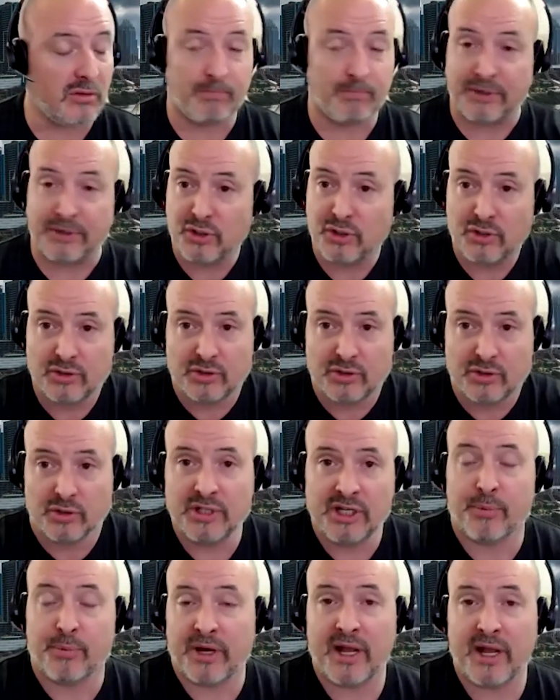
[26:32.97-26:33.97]
but you still need
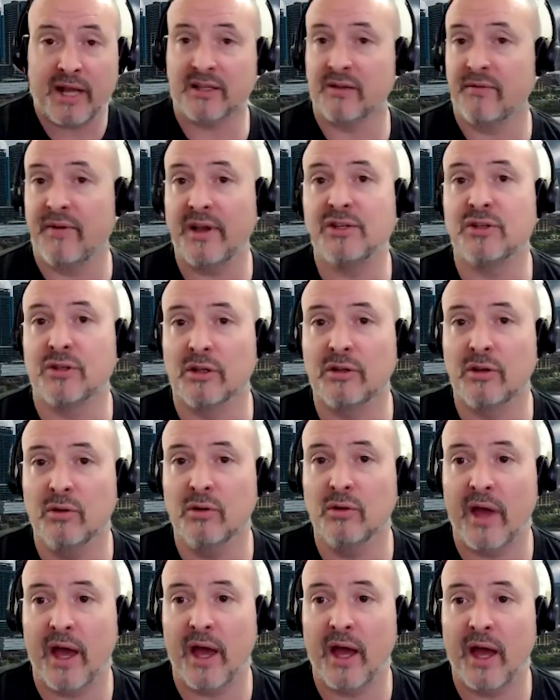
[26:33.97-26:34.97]
a brand activation to do
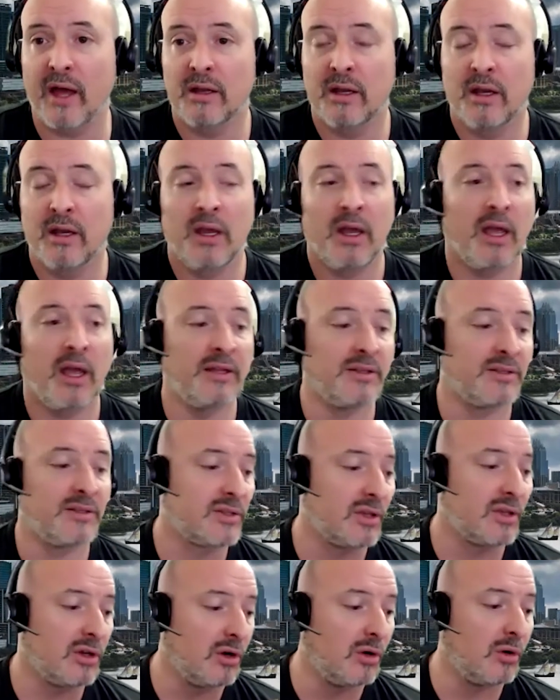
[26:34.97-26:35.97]
that. And
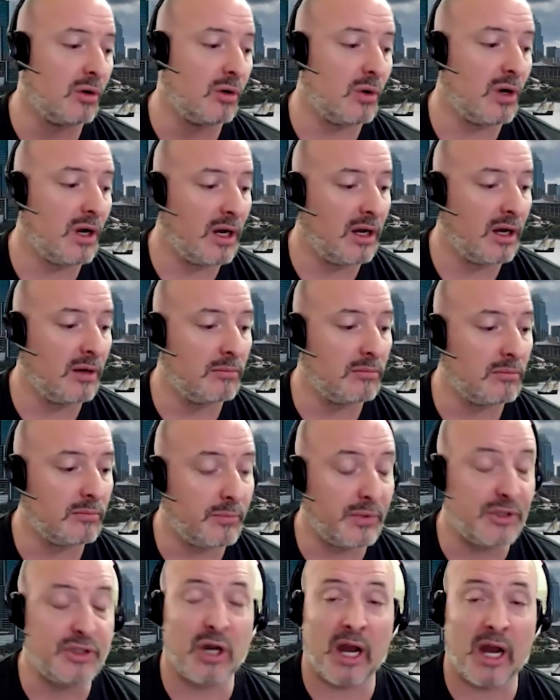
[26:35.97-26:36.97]
so, um,
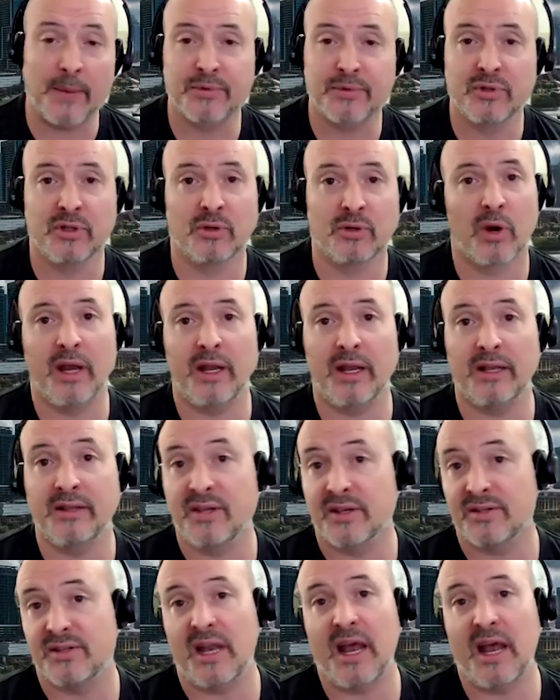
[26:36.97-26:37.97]
but you're absolutely right. It
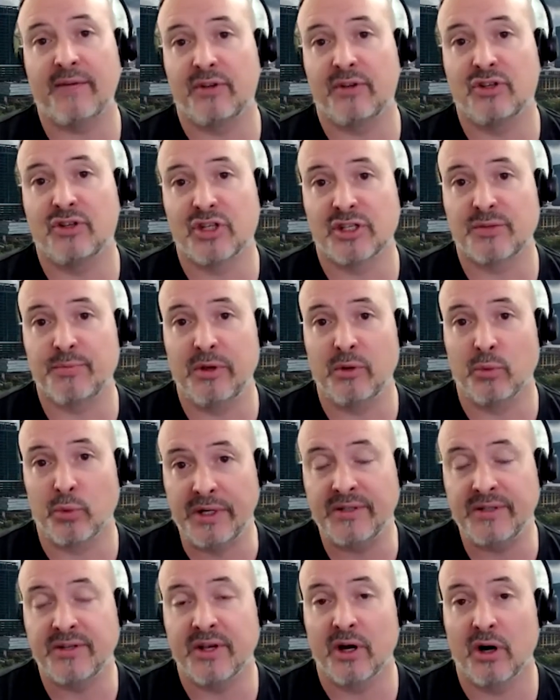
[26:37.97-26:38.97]
doesn't have to just be
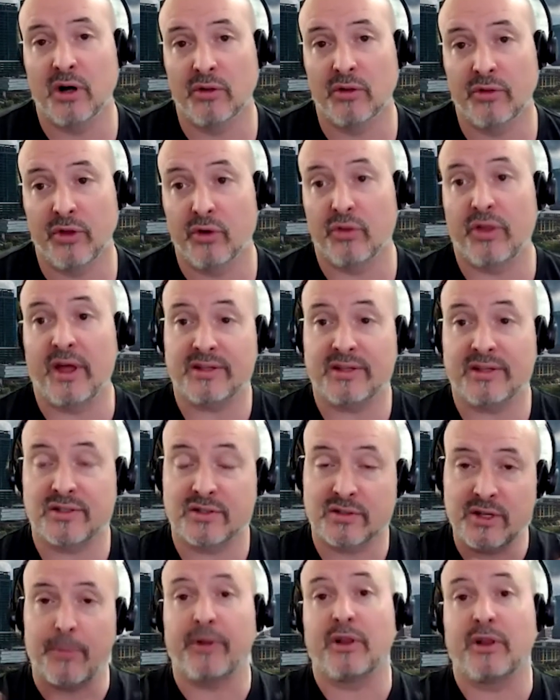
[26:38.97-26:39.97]
retail, though. That's
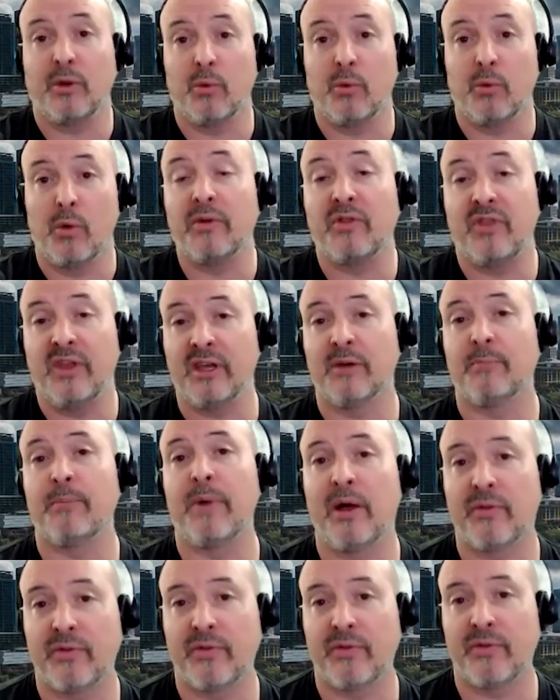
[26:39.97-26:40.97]
typically what we think
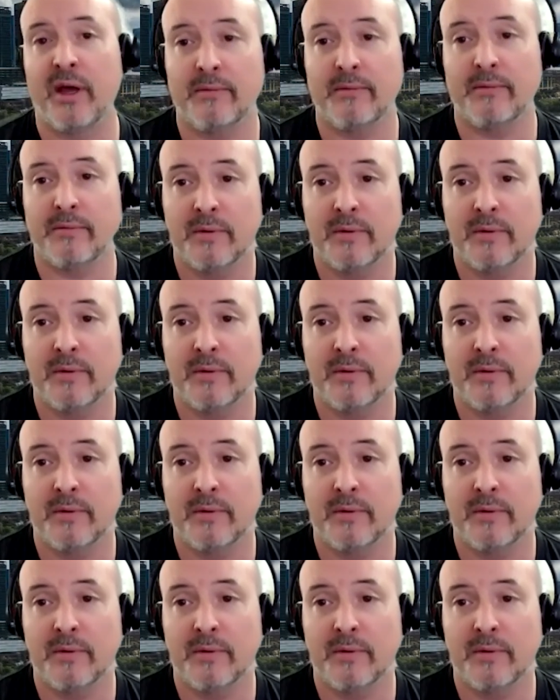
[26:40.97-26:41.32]
about that.